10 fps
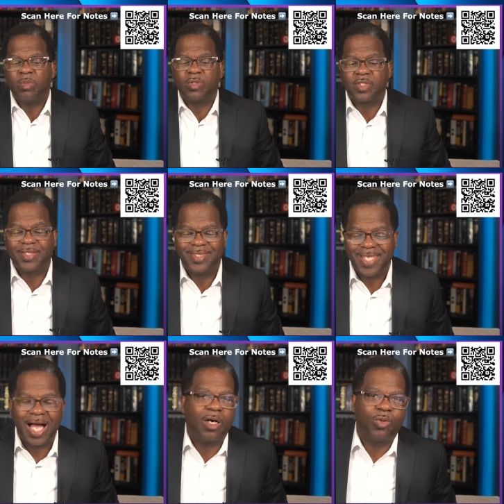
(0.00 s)
able to
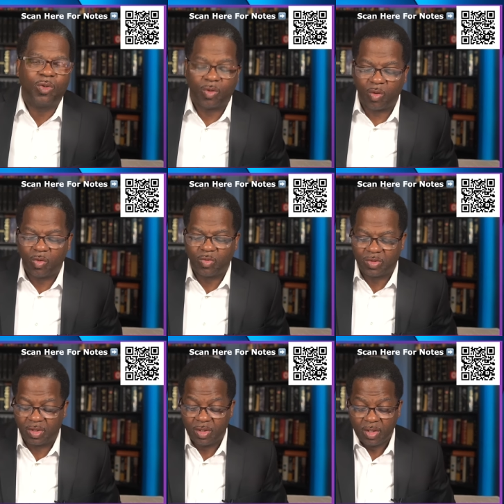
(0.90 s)

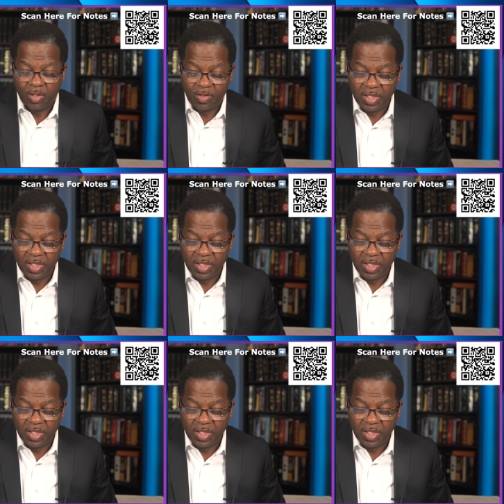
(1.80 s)
download